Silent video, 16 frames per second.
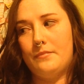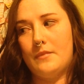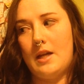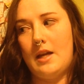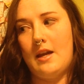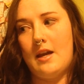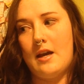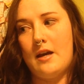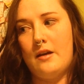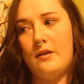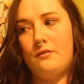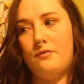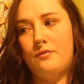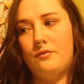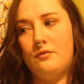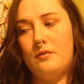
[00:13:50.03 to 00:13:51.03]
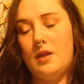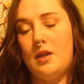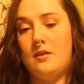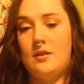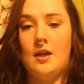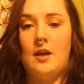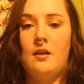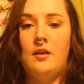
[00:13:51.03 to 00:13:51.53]
I have,
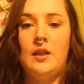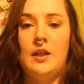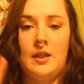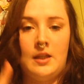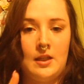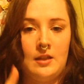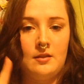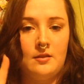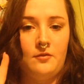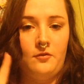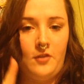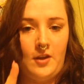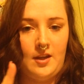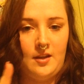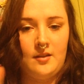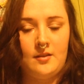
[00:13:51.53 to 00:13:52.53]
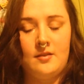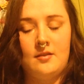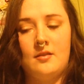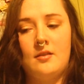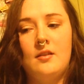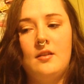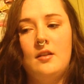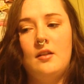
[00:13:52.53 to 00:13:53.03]
until it gets
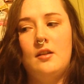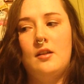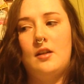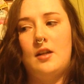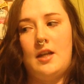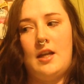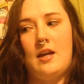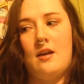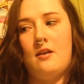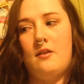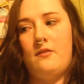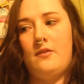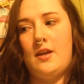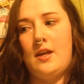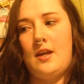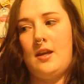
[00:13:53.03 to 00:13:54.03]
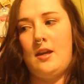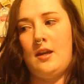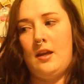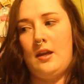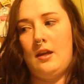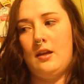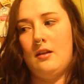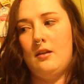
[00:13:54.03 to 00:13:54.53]
fixed, I have
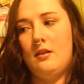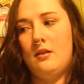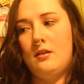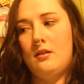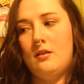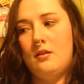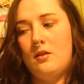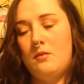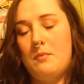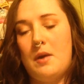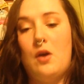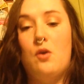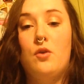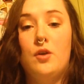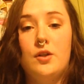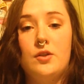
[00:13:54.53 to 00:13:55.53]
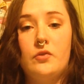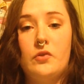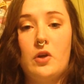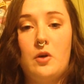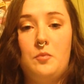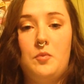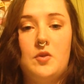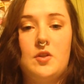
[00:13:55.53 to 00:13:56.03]
my
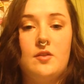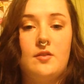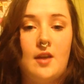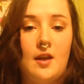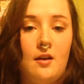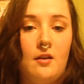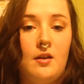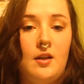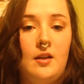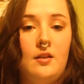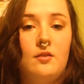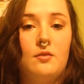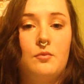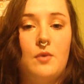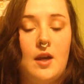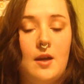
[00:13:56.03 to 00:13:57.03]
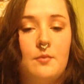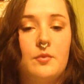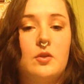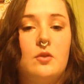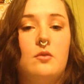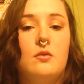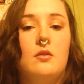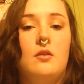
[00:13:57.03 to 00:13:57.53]
horoscope, which is Aries, ram's
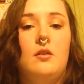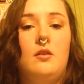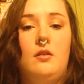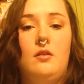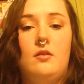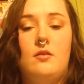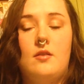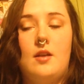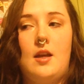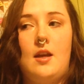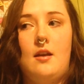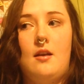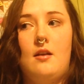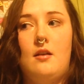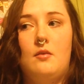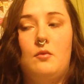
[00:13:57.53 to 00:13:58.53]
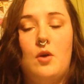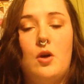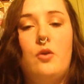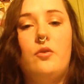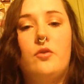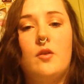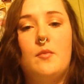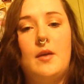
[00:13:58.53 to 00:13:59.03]
horns, and a
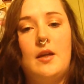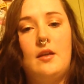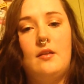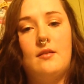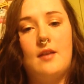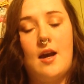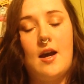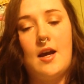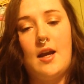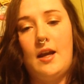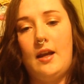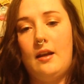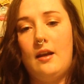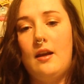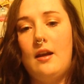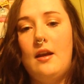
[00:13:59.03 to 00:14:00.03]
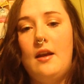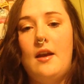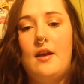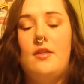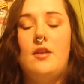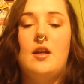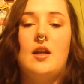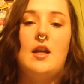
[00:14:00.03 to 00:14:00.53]
rose on my side,
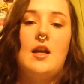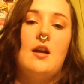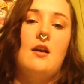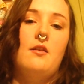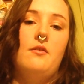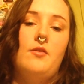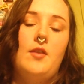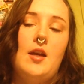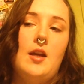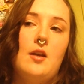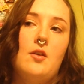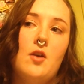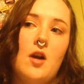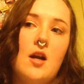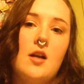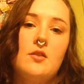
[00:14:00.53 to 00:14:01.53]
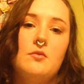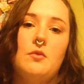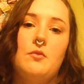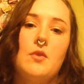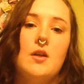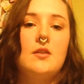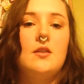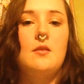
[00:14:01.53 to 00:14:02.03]
and then I have a cross with Rest